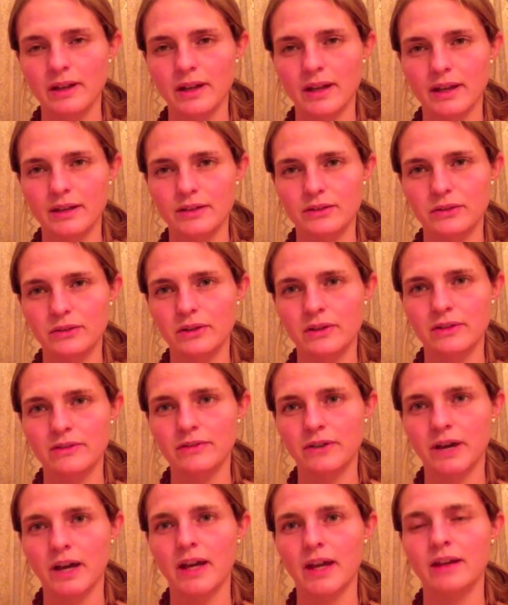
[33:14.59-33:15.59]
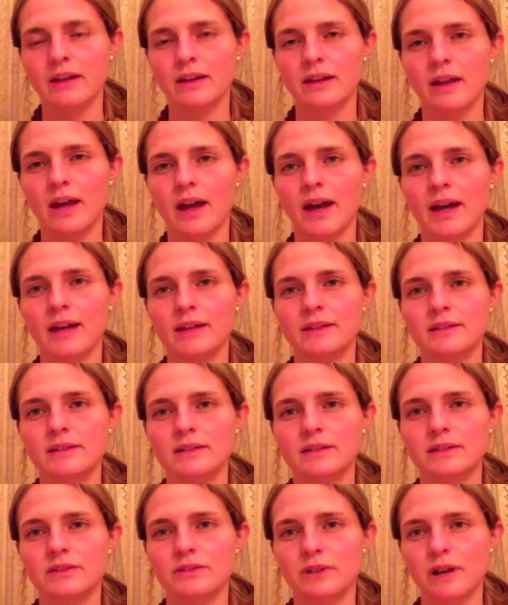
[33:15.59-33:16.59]
and you can find that
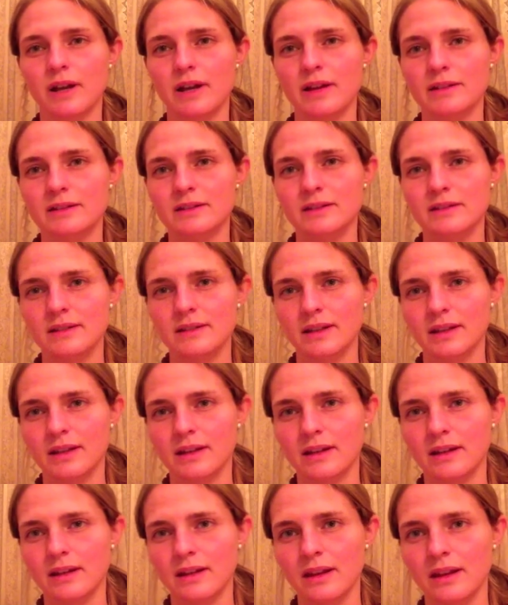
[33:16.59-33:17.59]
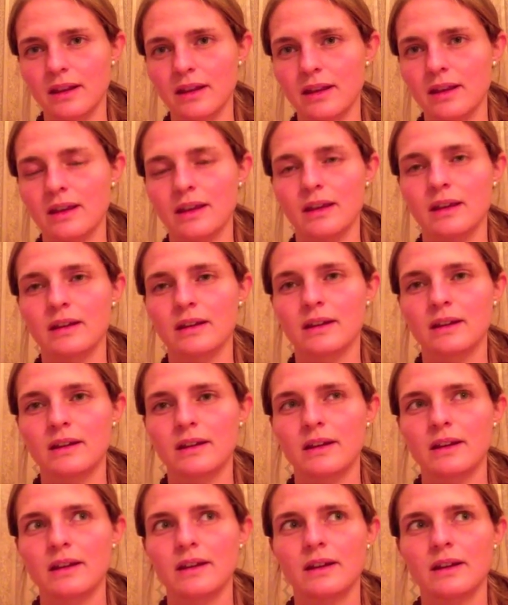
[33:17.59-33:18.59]
address in the
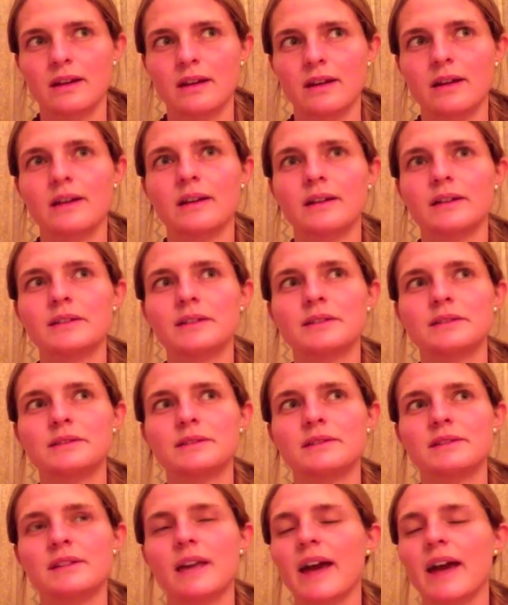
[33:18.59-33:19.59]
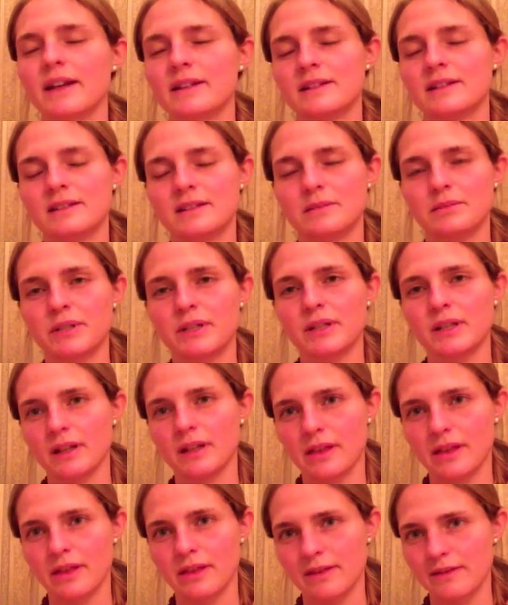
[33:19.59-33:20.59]
text
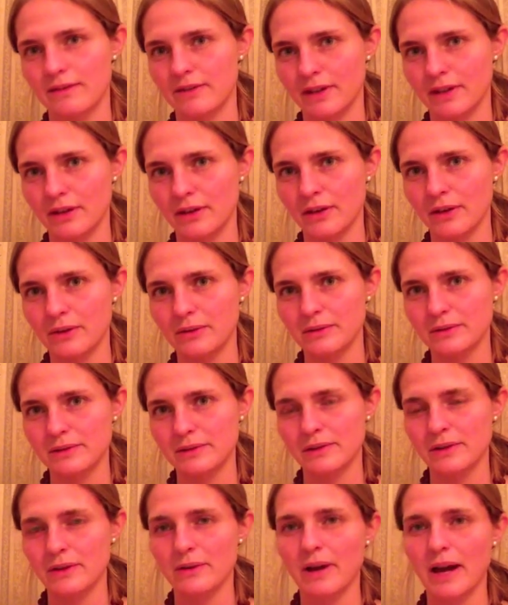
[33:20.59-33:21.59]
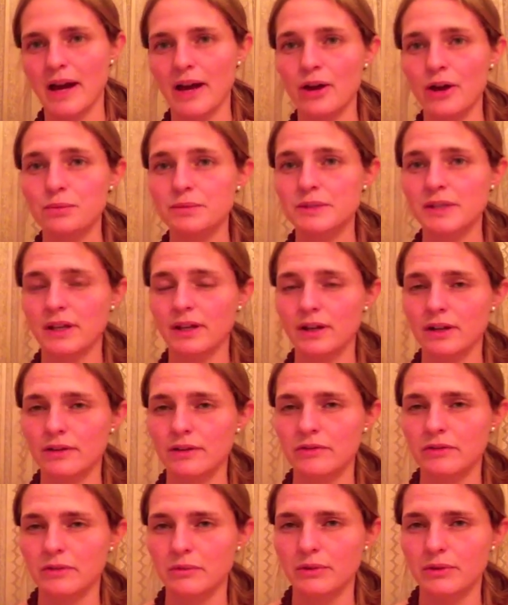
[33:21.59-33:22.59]
beneath the video. So I hope to hear
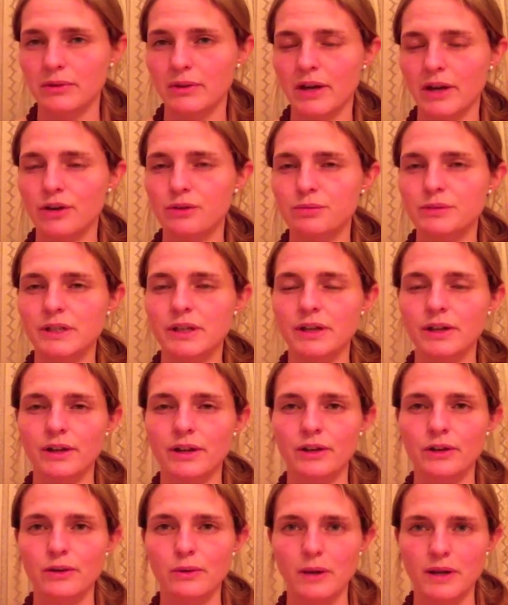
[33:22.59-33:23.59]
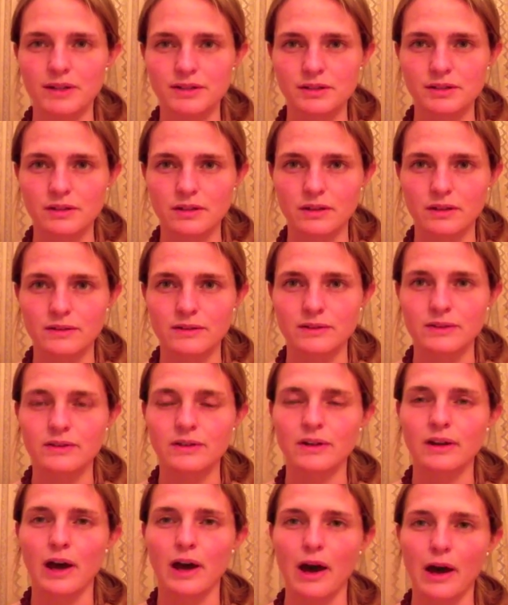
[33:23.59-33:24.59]
from you. I hope to hear your questions,
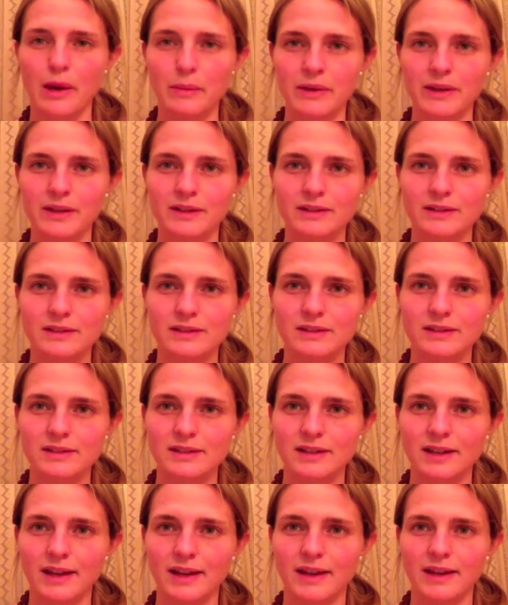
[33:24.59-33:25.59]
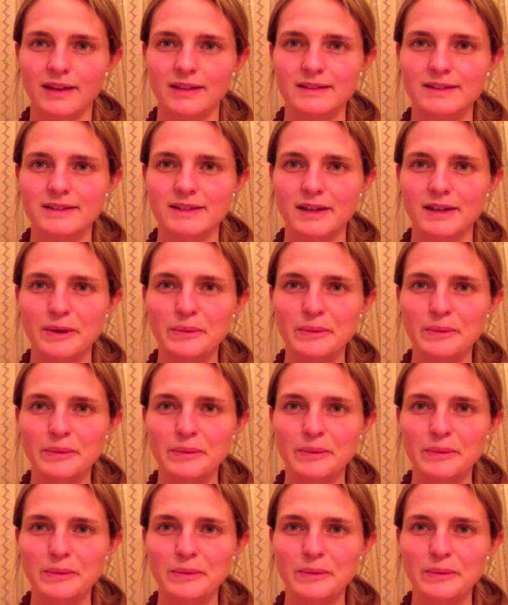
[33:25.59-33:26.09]
your comments, and